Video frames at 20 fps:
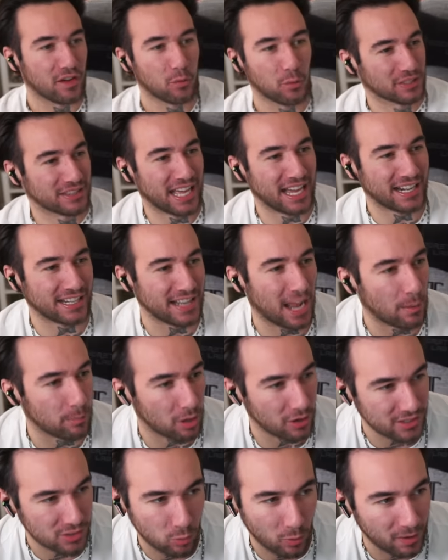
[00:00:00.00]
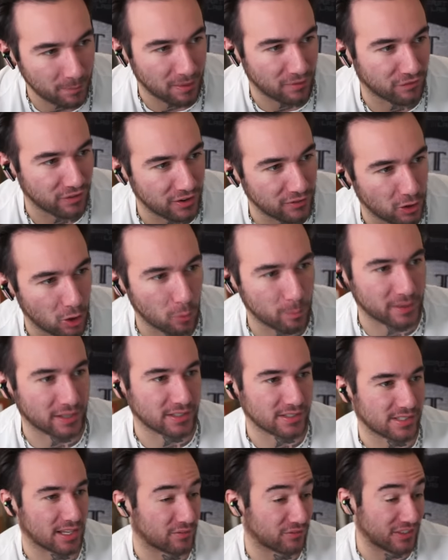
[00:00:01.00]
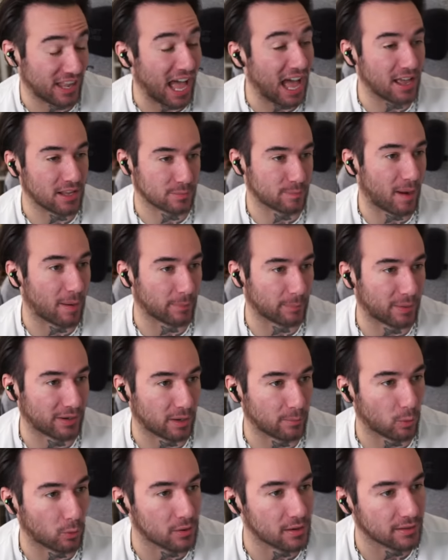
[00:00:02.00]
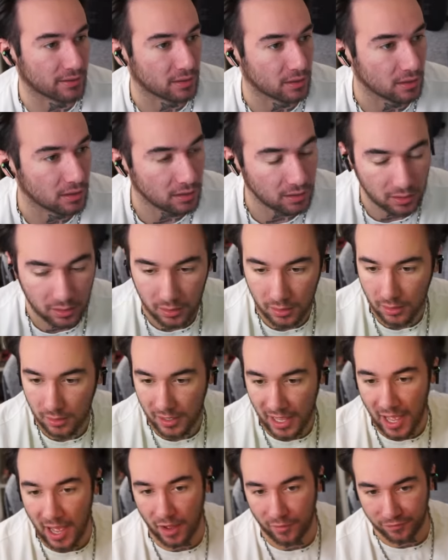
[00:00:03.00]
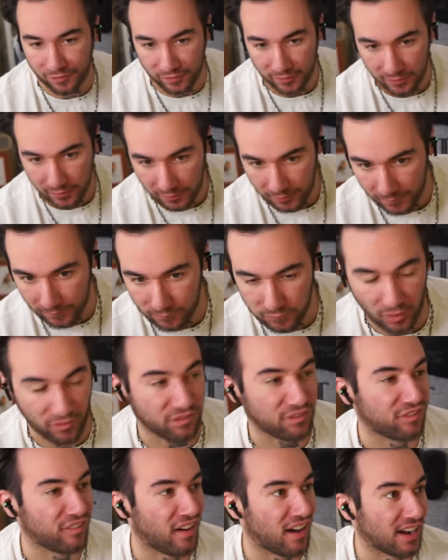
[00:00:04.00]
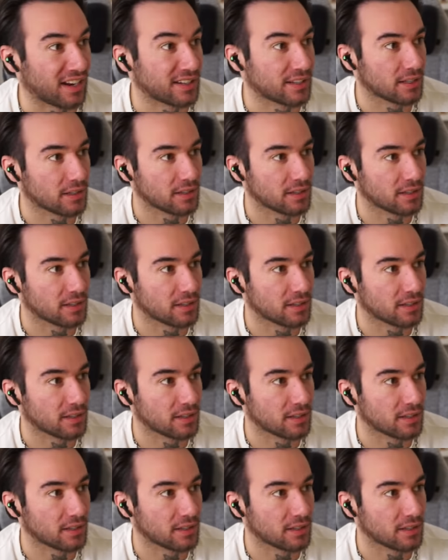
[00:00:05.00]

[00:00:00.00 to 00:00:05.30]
Without a doubt, bro. This is one of my favorite openings. If not, it's probably my number one. F. For fuck.